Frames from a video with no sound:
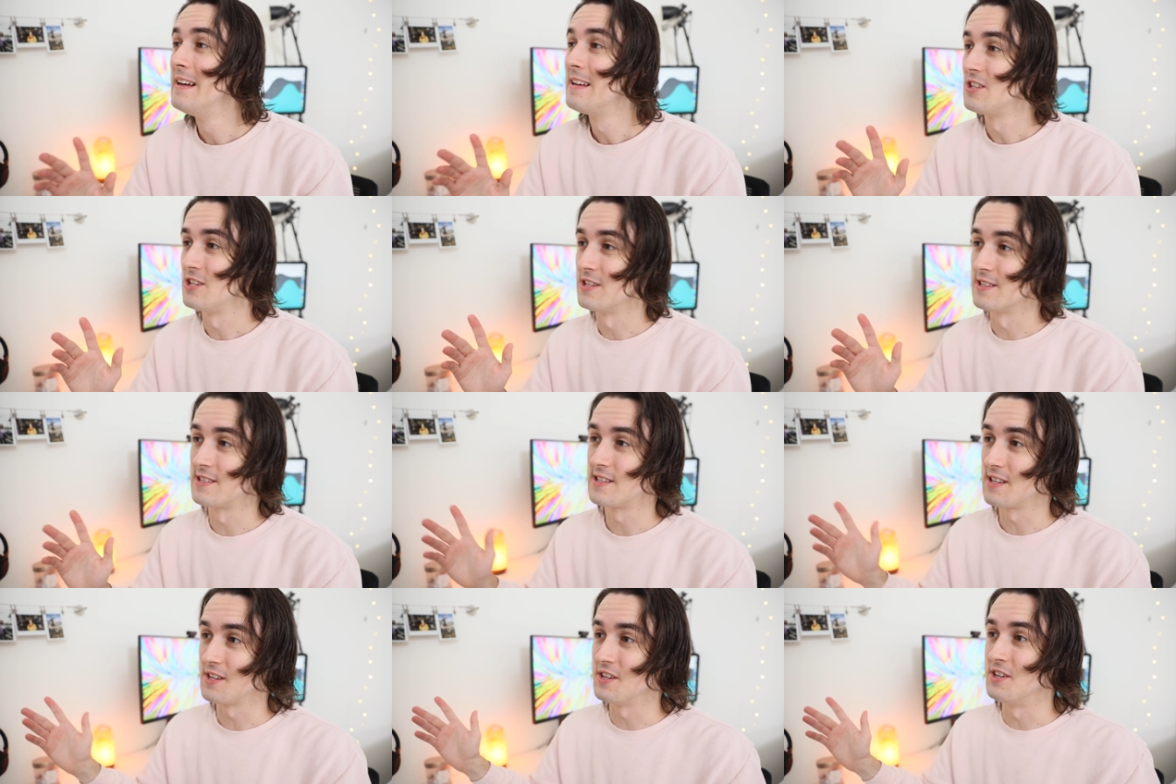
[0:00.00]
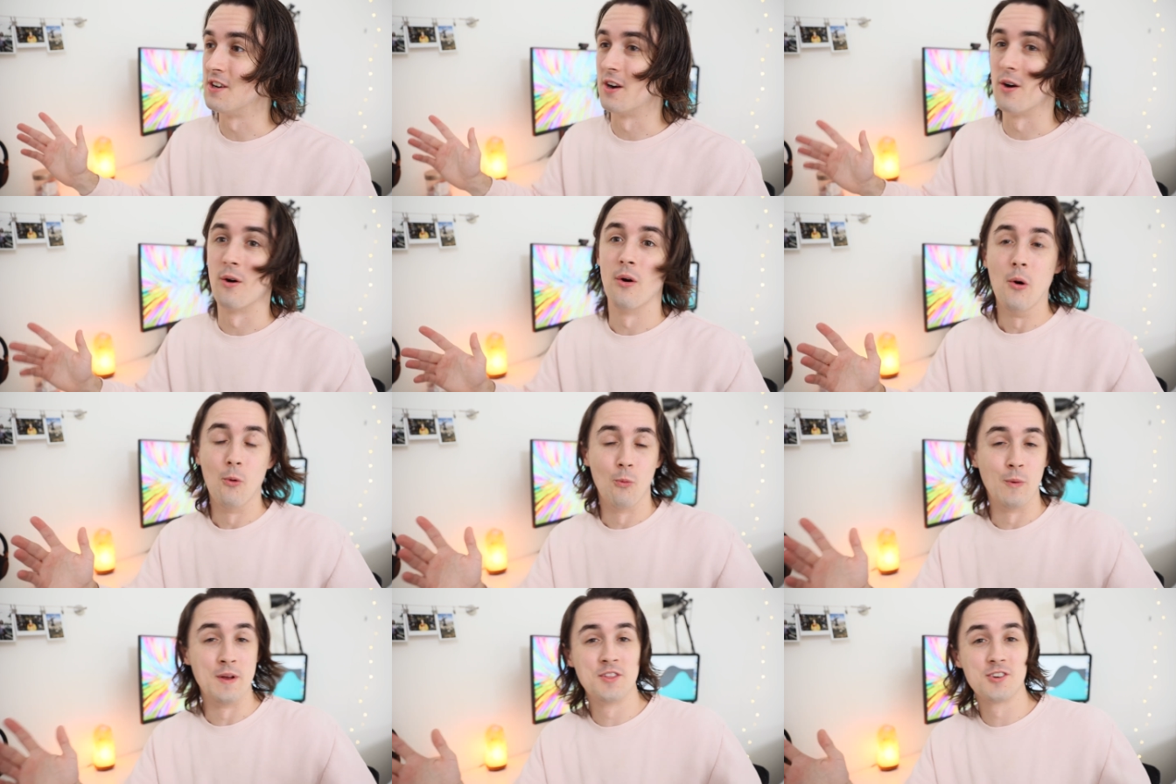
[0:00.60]
Just, you know,
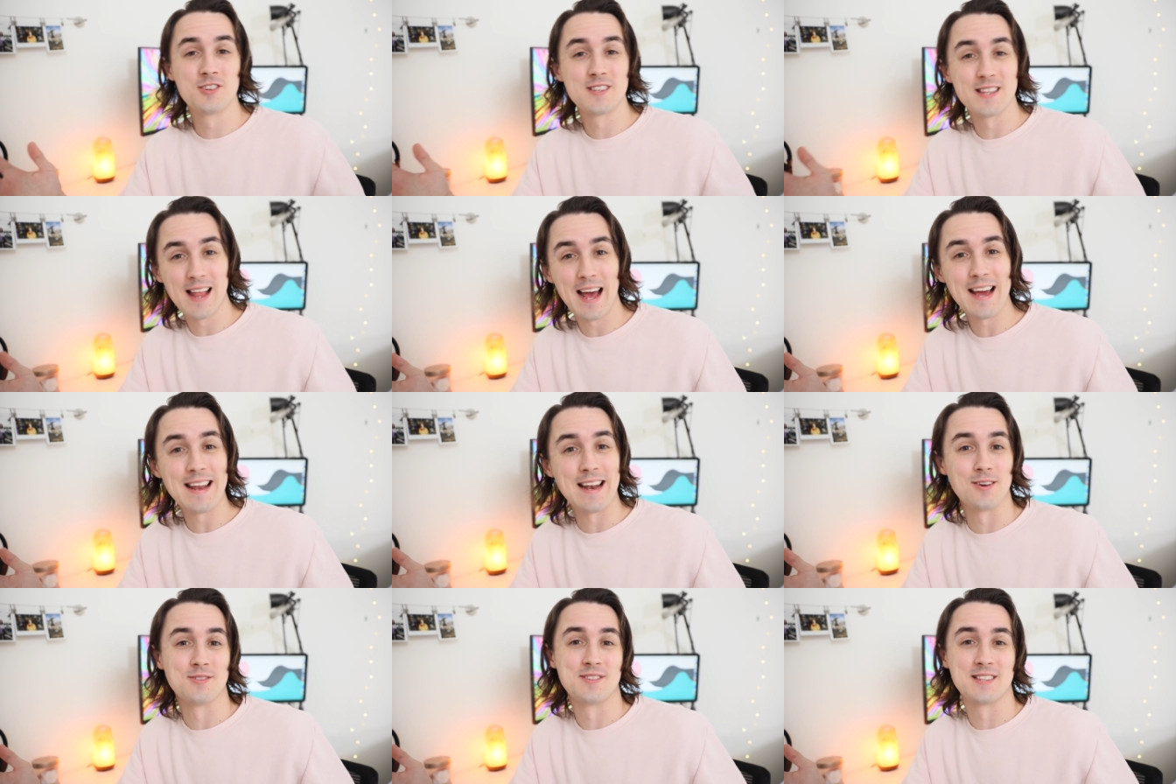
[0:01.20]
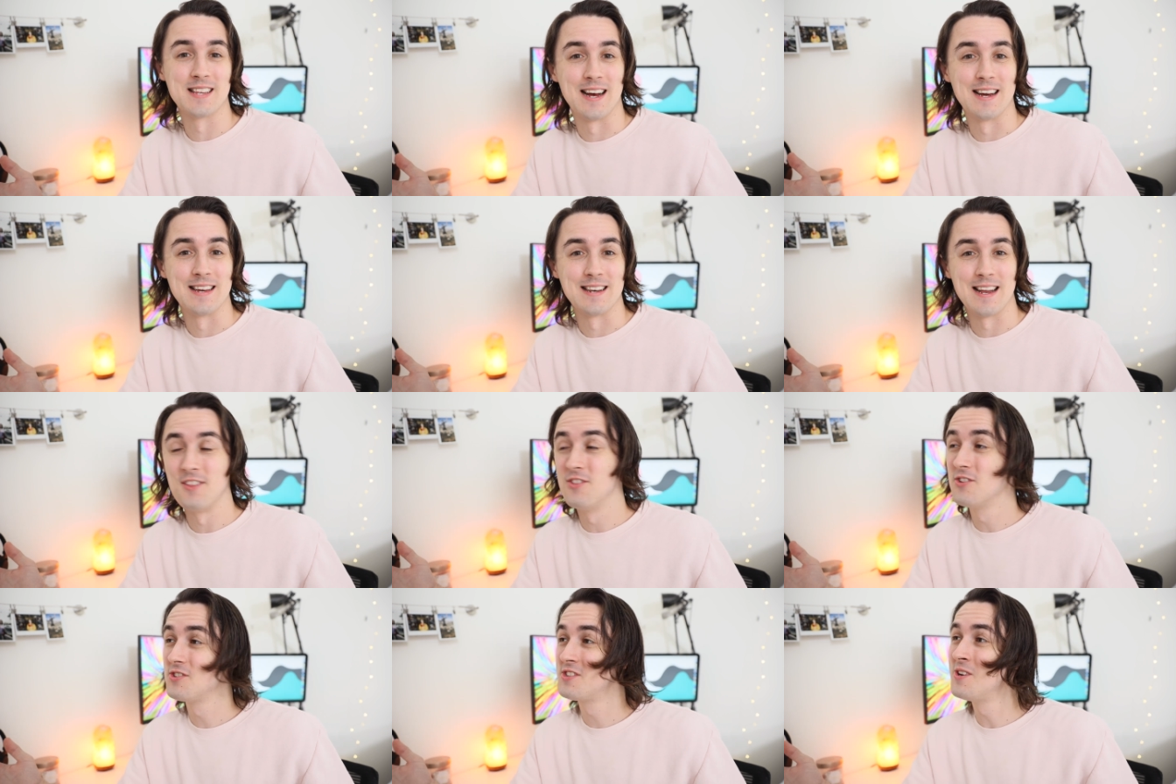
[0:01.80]
when there's light outside,
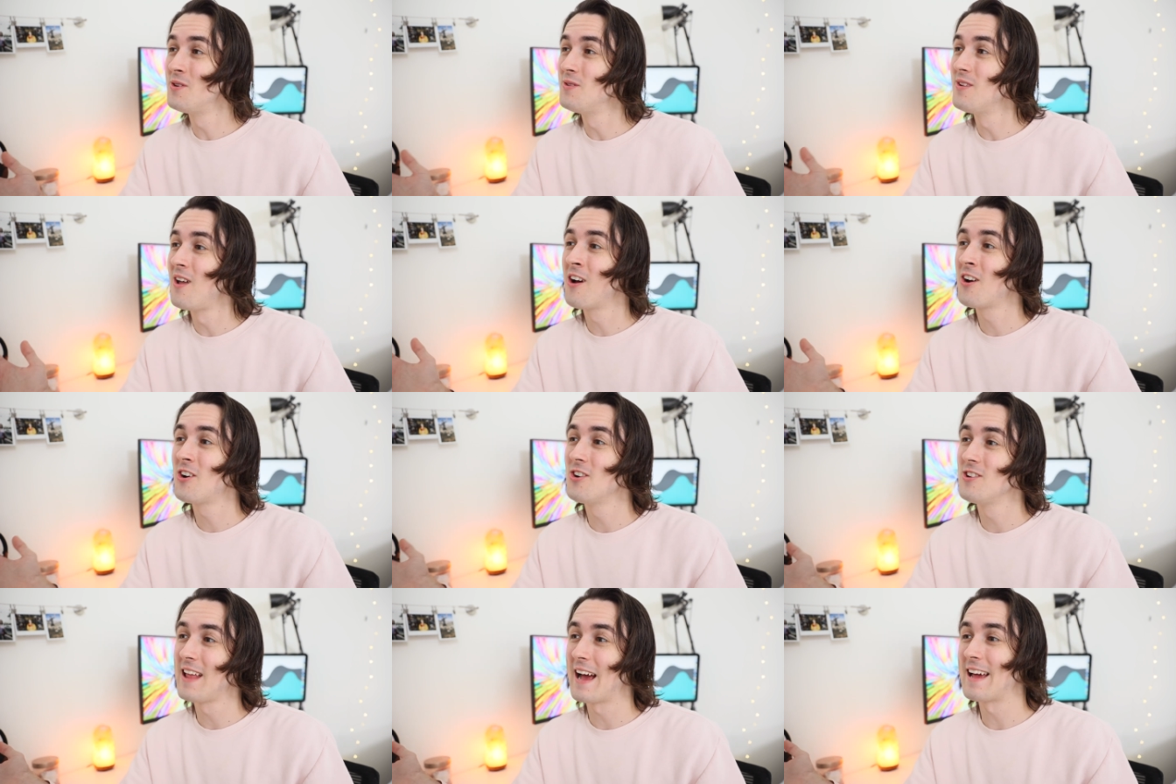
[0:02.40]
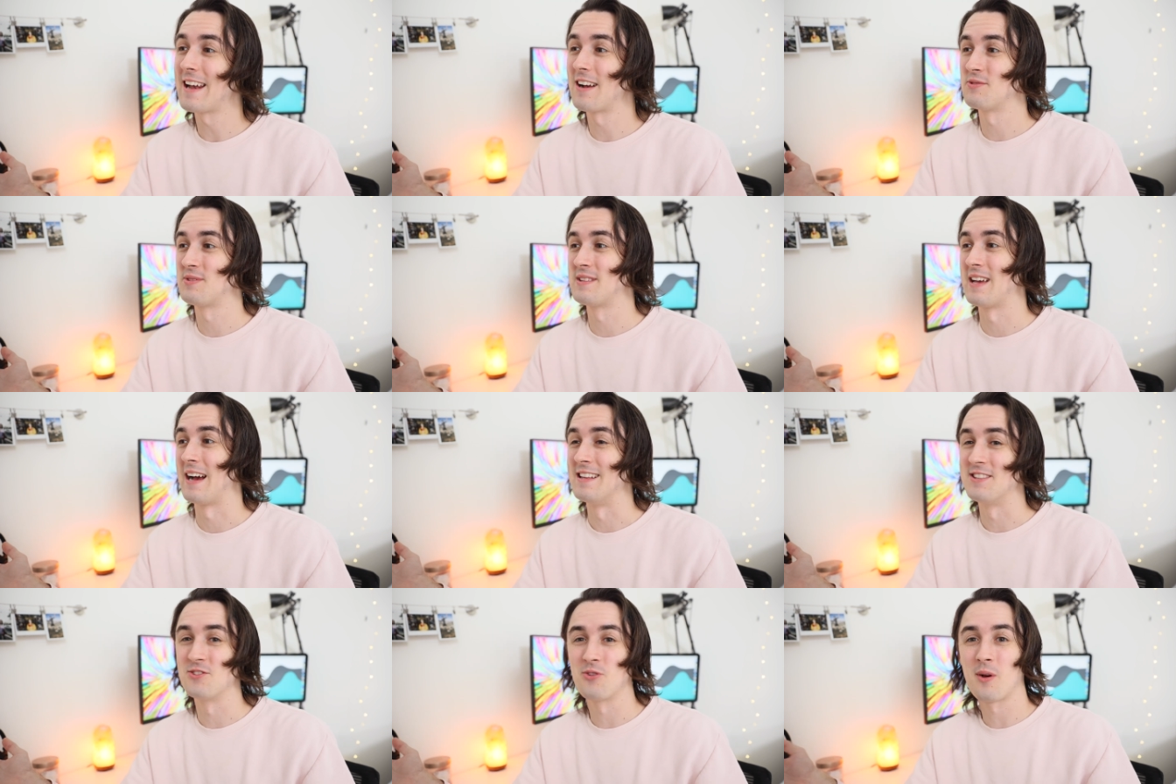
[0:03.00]
and there's no longer light
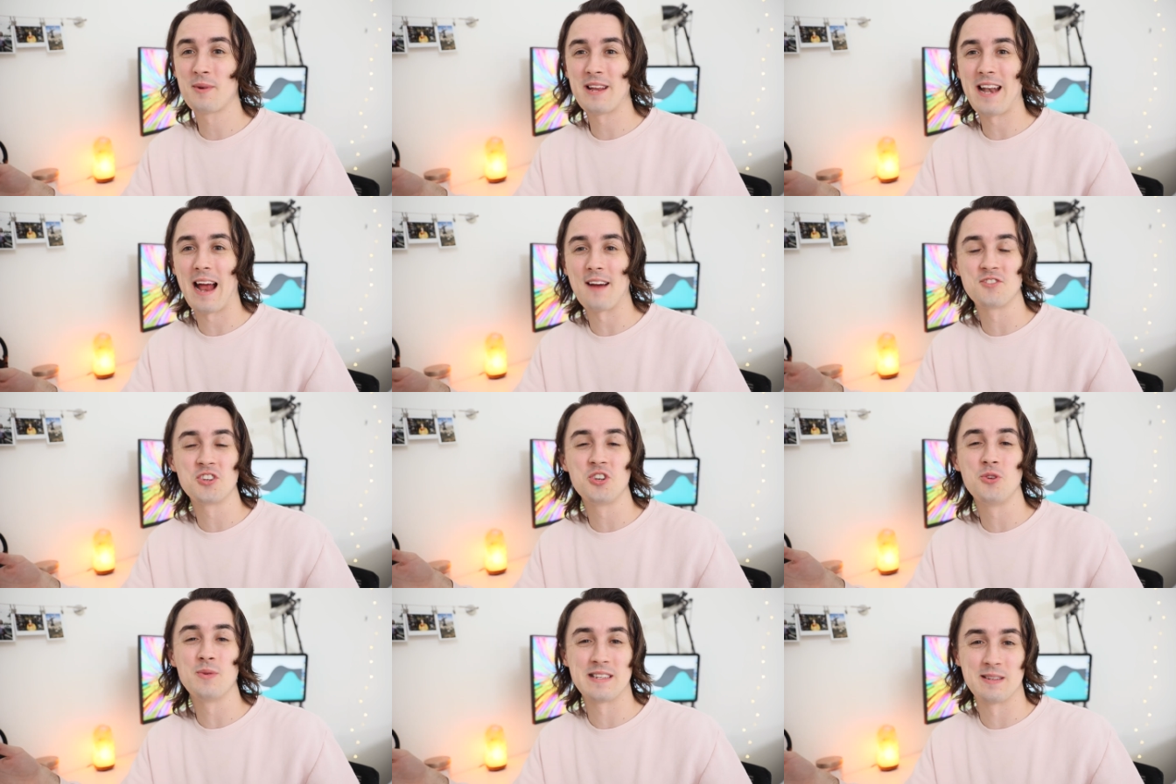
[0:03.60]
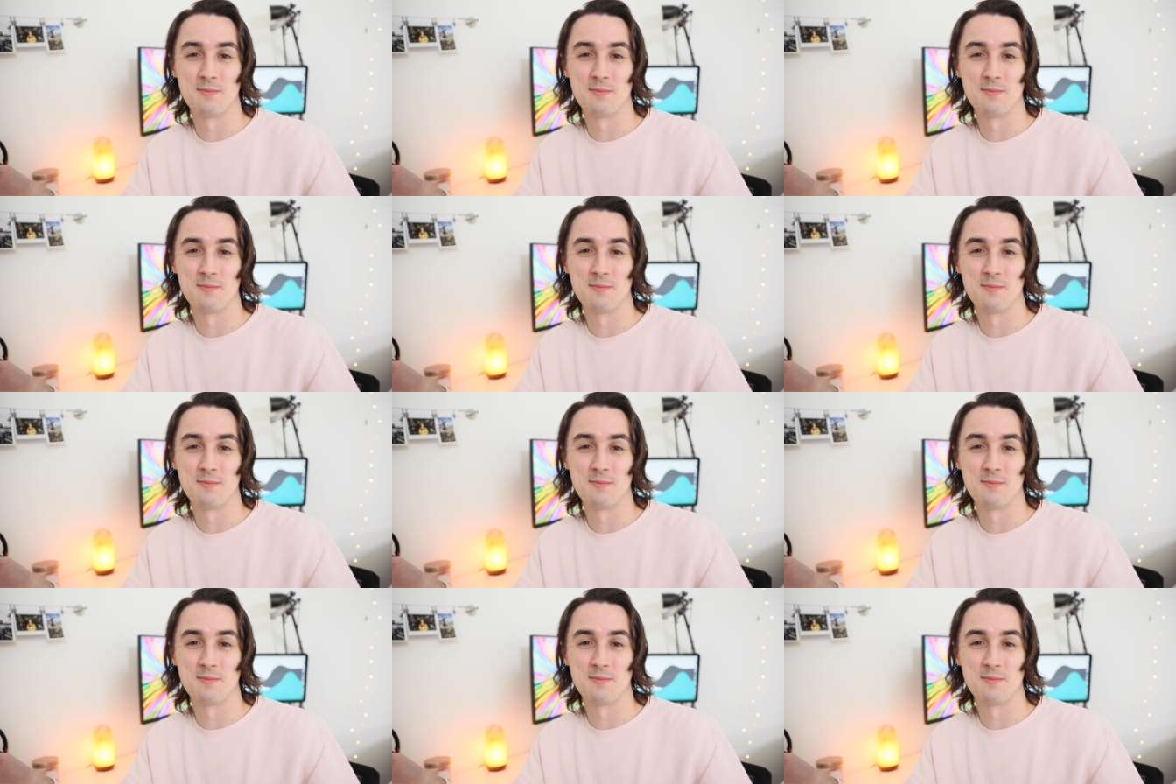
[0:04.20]
outside, so I'm gonna have to do it